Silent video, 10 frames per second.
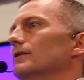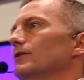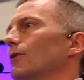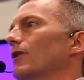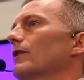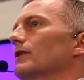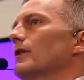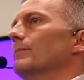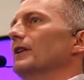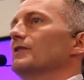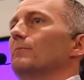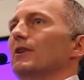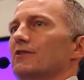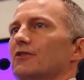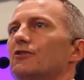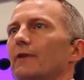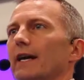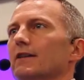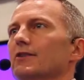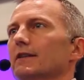your company's business
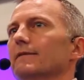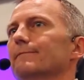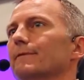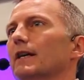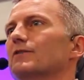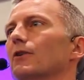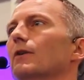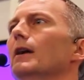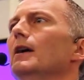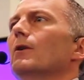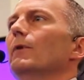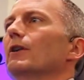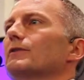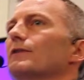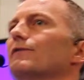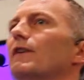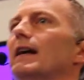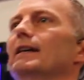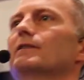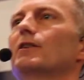strategy, right? So we don't define